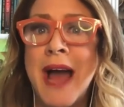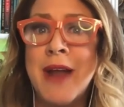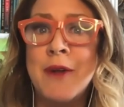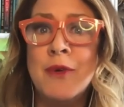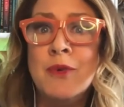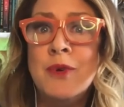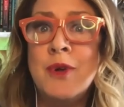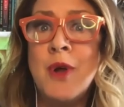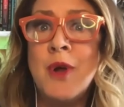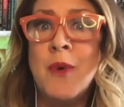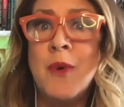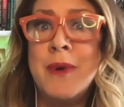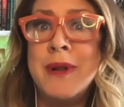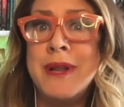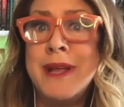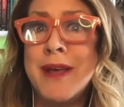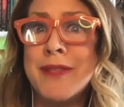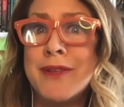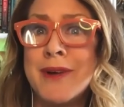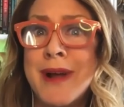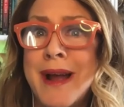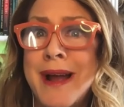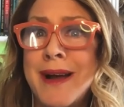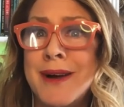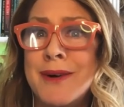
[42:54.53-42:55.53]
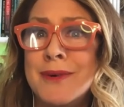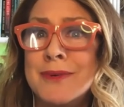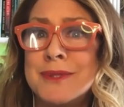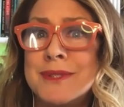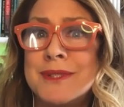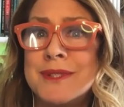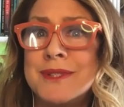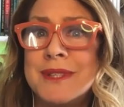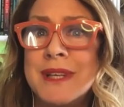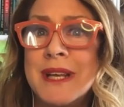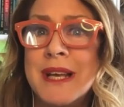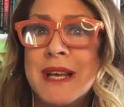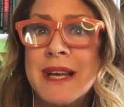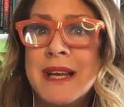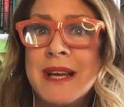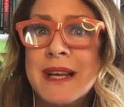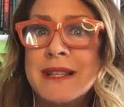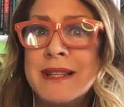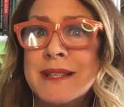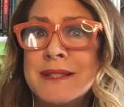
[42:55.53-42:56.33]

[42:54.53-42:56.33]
i don't know any other house mm.